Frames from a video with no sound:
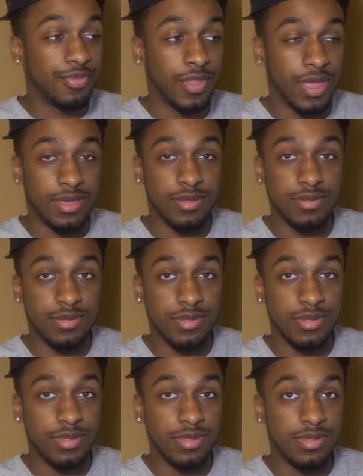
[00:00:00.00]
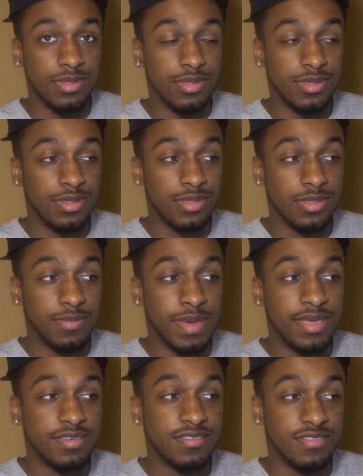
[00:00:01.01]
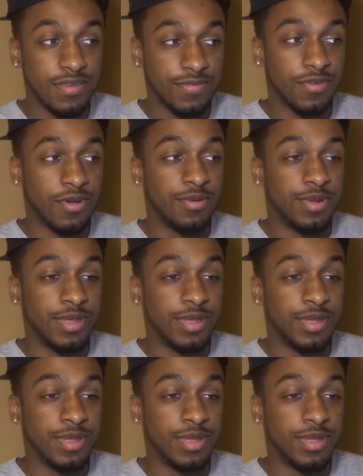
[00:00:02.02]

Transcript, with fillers: Like the man stiff armed